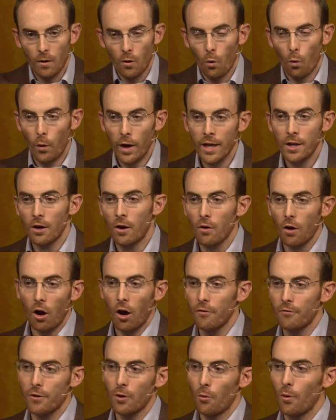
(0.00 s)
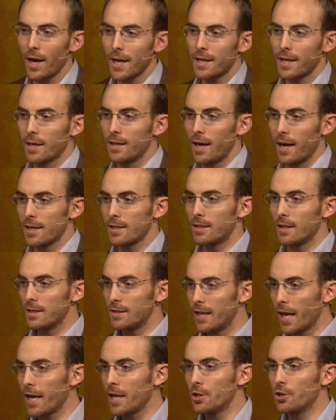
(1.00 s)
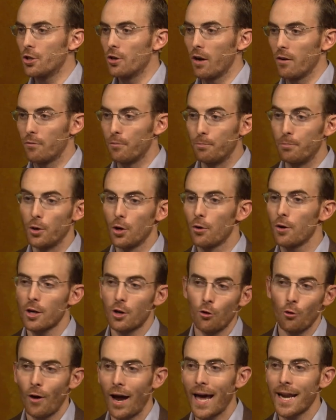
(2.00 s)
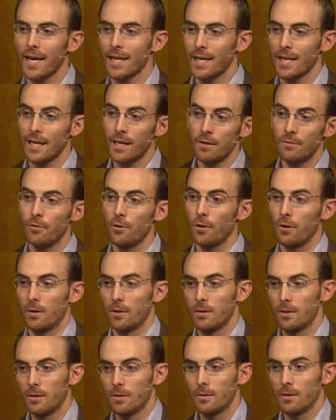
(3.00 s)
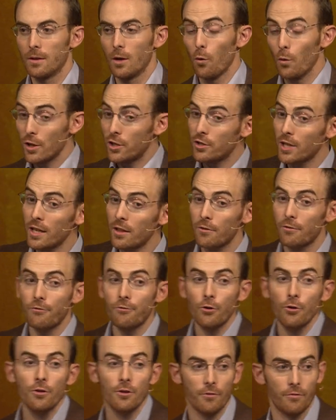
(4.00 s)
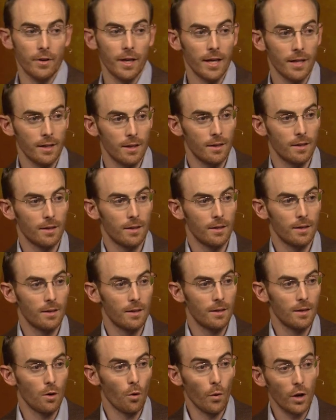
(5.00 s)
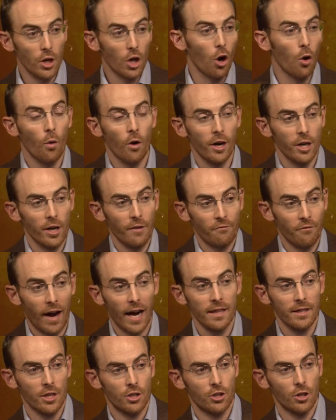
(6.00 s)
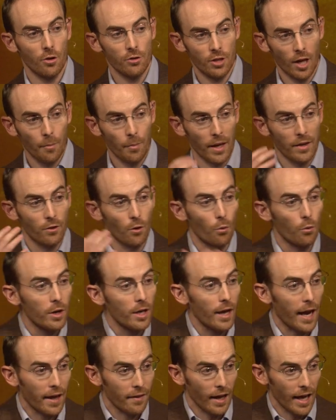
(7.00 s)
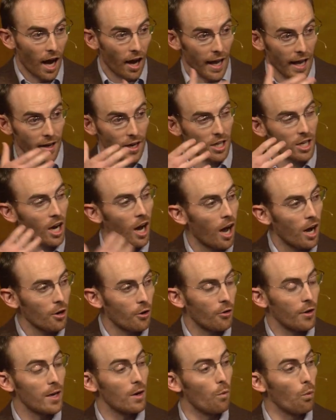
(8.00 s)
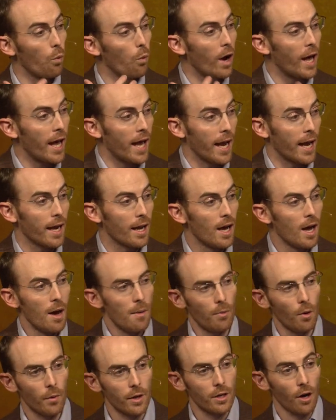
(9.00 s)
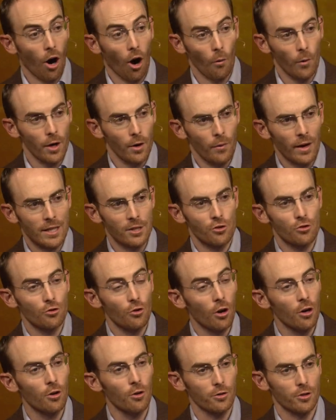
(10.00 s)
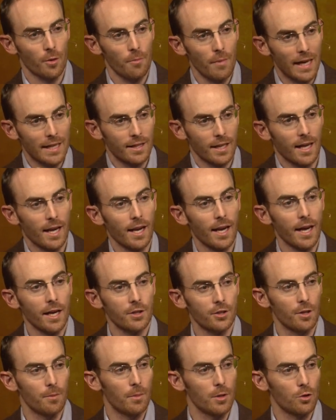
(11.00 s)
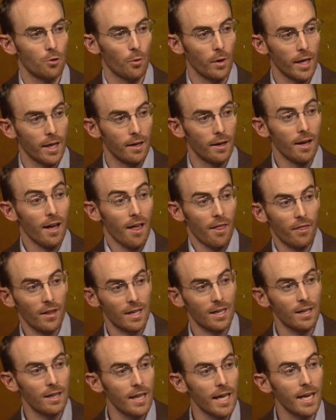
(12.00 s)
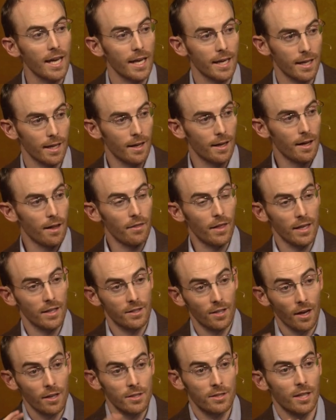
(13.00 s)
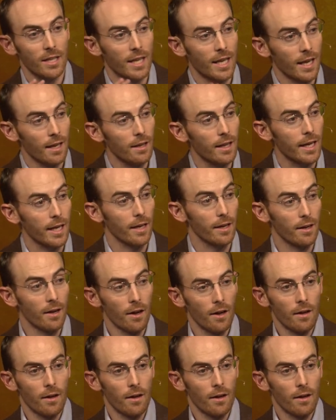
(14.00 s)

We don't often recognize the danger of bureaucratic evil. We see the fruit of it, we know where it finally shows up in, the re- in, in, a concrete way, but we, we, we struggle to make the connection between the clinic that does the killing,